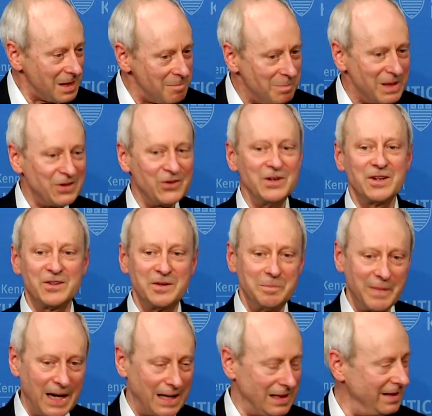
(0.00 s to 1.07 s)
business
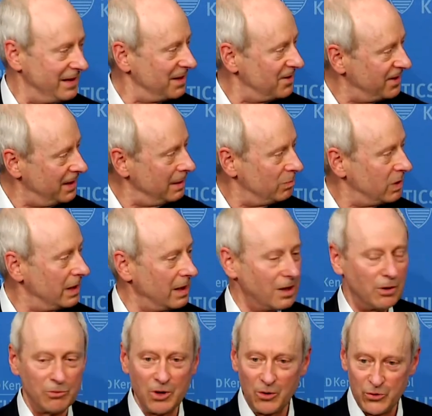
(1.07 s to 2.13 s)
model that's deeply
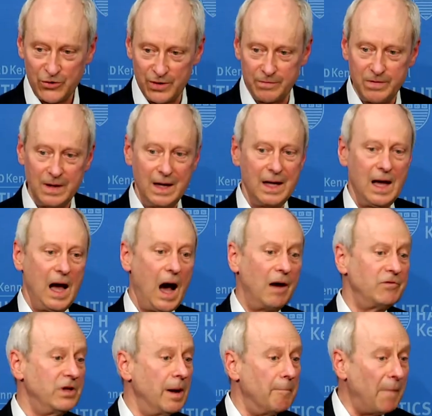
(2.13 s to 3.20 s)
corrosive
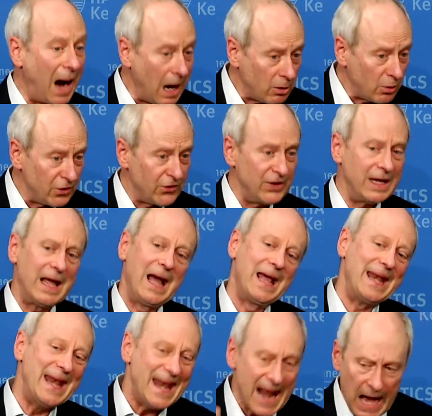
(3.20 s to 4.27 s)
of democracy,
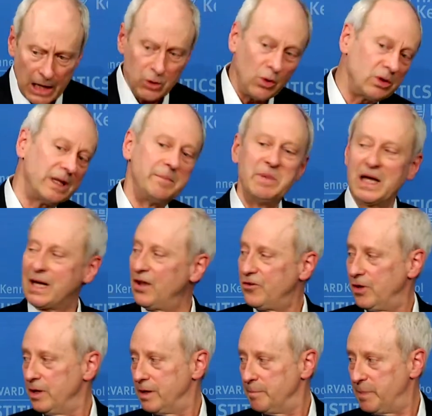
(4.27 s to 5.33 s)
not only because
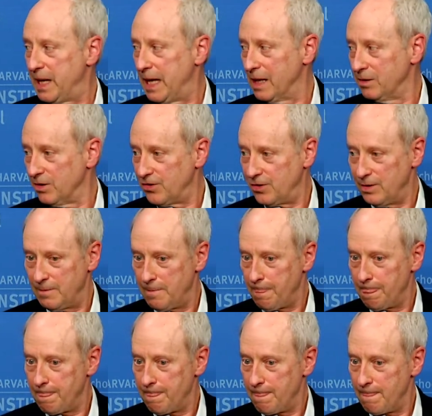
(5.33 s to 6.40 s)
it depends
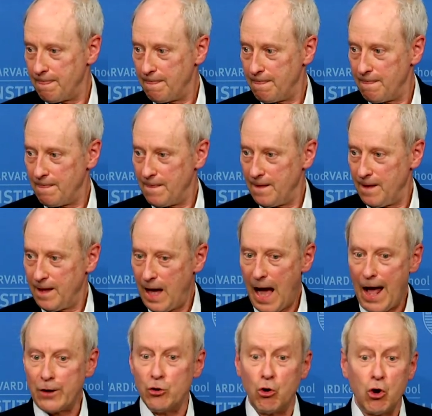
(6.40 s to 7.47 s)

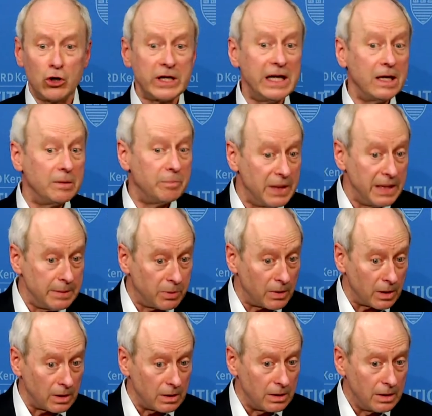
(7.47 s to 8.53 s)
on hooking
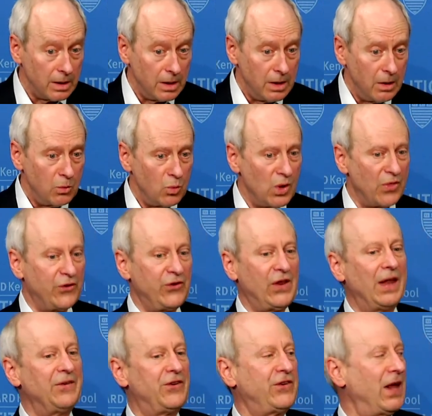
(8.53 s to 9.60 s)
people with
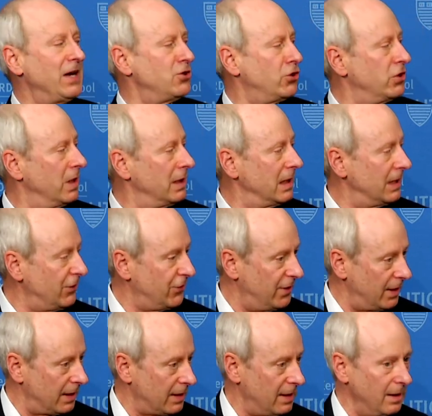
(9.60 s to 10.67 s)

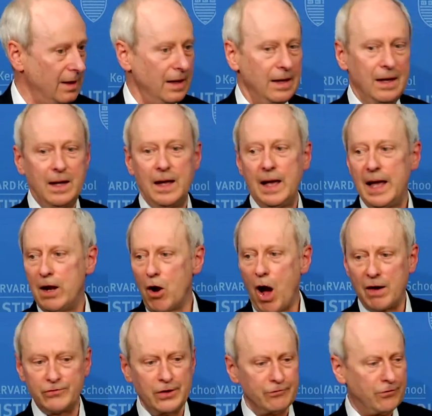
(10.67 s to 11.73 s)
sensationalistic and
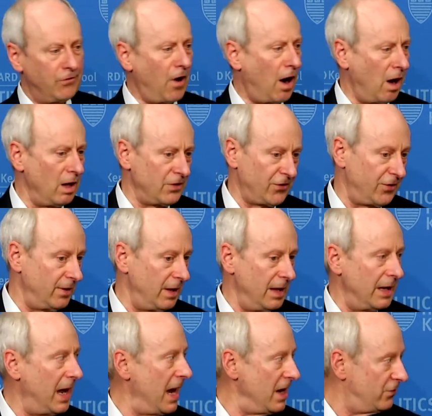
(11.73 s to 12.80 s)
often false
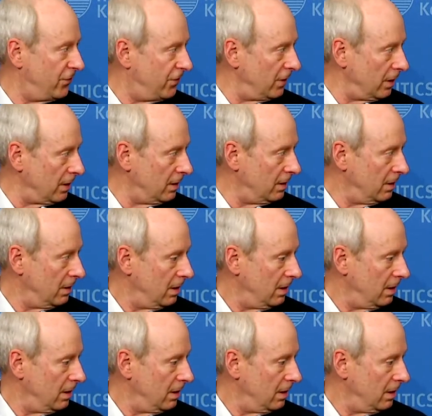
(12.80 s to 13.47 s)
and hateful